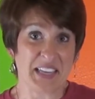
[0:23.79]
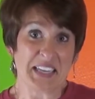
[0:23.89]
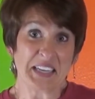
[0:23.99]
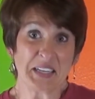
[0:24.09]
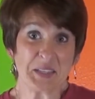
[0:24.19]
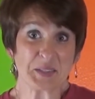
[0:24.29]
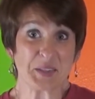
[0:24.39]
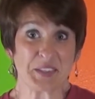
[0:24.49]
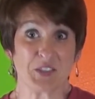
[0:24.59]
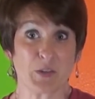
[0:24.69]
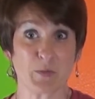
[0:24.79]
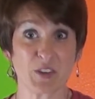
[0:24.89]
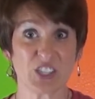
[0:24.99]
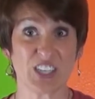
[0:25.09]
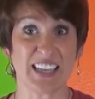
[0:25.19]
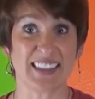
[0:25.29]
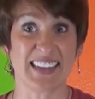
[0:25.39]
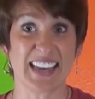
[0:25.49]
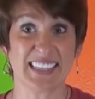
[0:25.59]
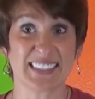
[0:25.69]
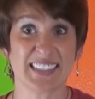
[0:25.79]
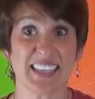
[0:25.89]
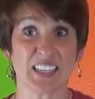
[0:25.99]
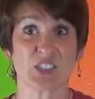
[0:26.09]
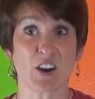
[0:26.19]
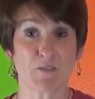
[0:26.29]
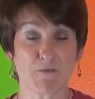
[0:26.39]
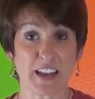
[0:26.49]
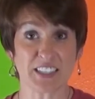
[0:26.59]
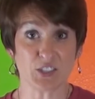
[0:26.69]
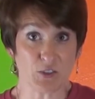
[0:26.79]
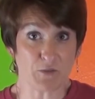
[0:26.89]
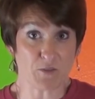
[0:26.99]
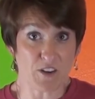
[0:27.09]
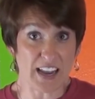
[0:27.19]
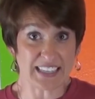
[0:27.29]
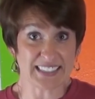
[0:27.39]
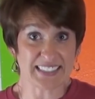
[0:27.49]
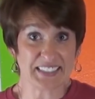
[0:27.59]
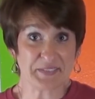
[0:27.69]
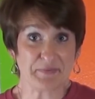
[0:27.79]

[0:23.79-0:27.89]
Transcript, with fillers: And it is good to appreciate the nice things our friends do for us.